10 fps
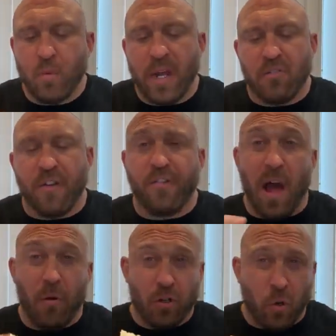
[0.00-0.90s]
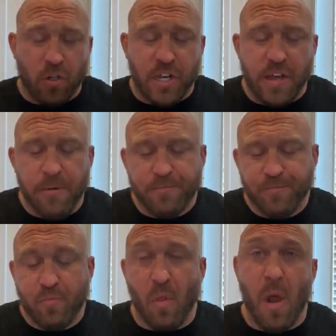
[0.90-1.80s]
We got the flour tortilla.
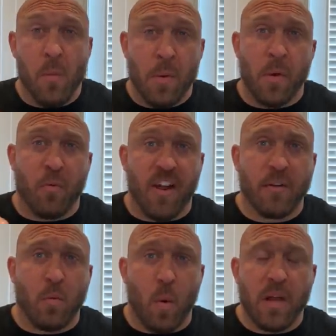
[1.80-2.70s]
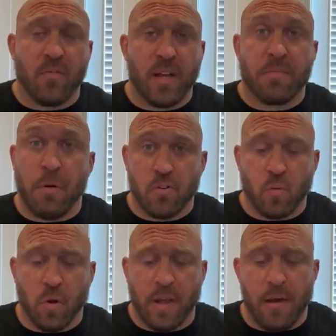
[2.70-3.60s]
I went with white rice
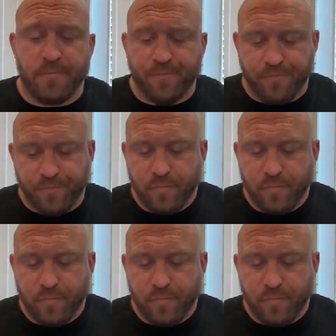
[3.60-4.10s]
post-workout